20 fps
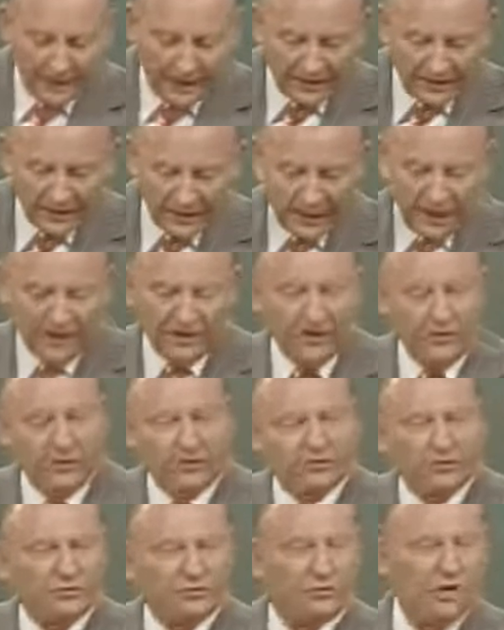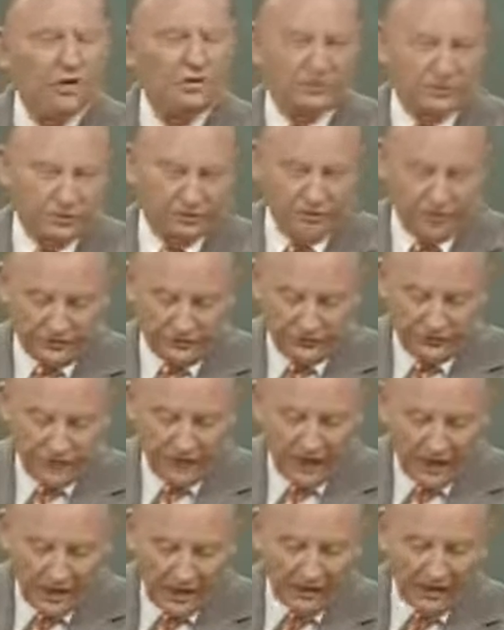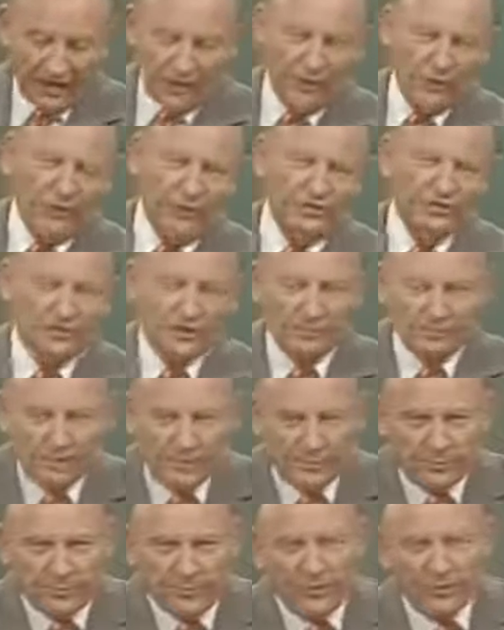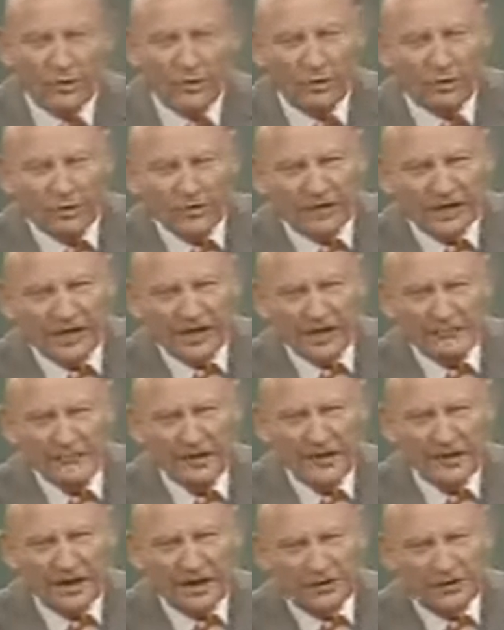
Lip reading: And God in his graciousness, not only sent people there all the time